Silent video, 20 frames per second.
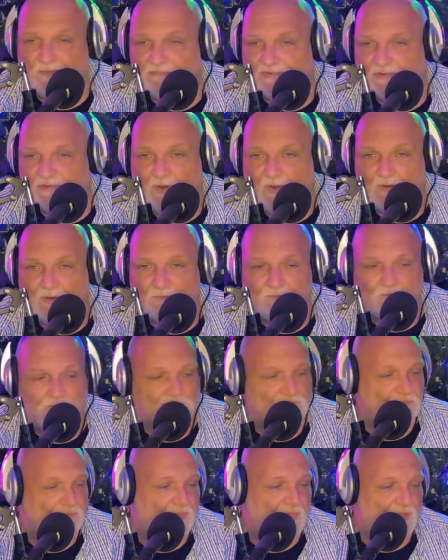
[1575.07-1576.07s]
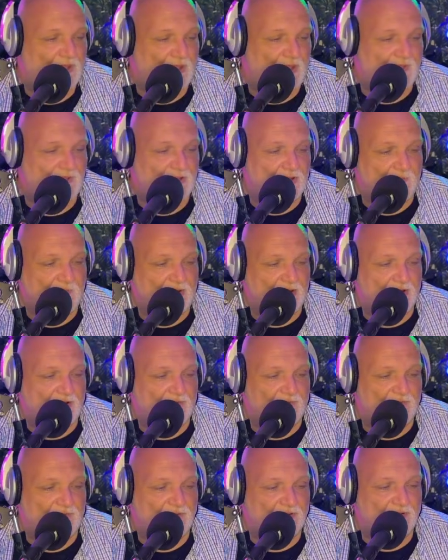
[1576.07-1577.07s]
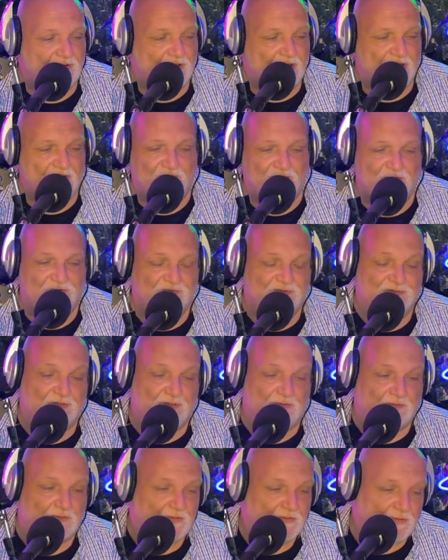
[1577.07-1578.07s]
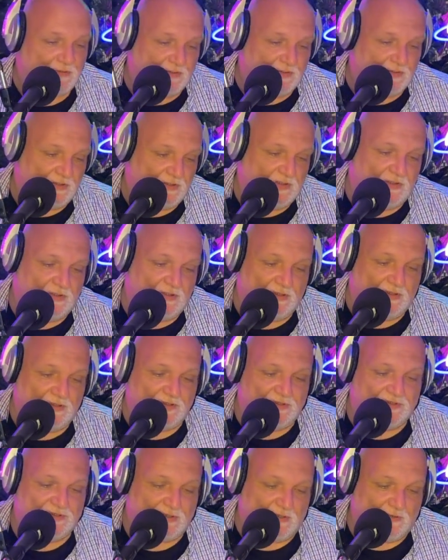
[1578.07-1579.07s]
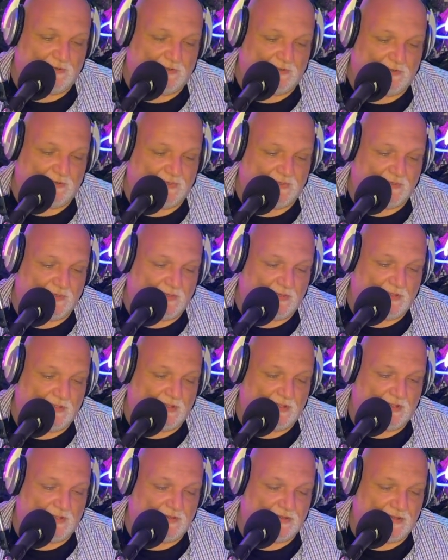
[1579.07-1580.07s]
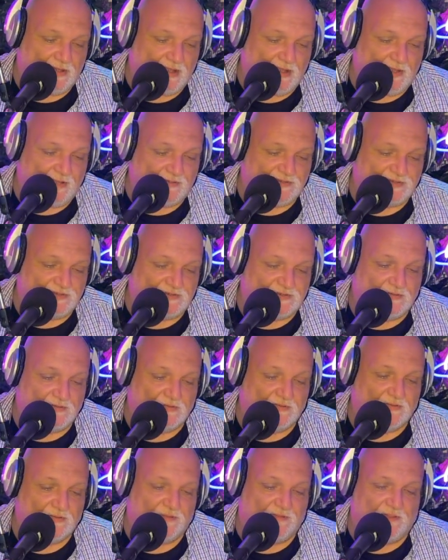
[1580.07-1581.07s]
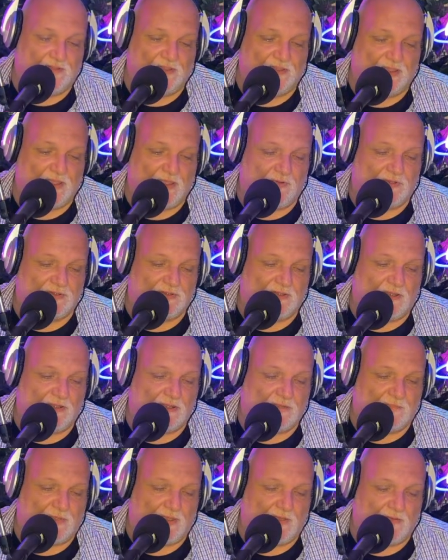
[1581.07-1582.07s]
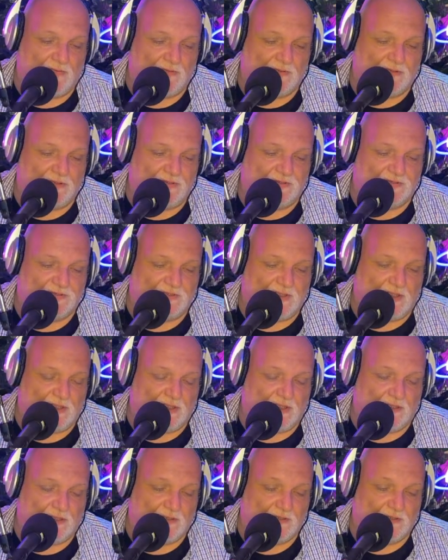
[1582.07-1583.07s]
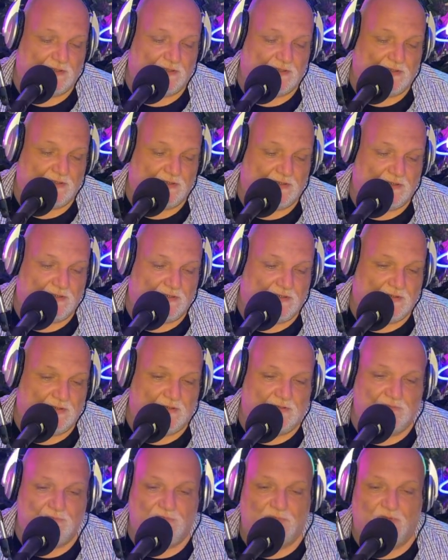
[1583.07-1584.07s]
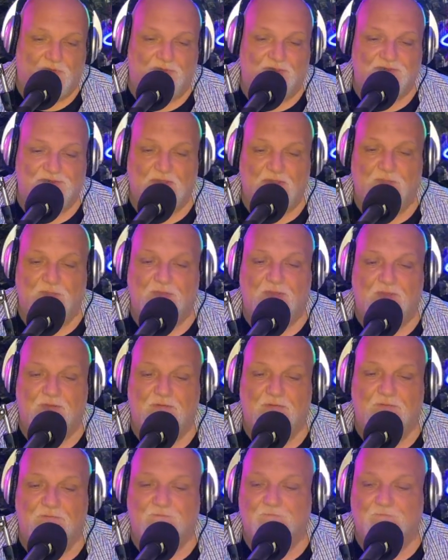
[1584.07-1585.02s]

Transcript: Square. I think that'd be kind of interesting. So next thing I want to talk about is pull this up here.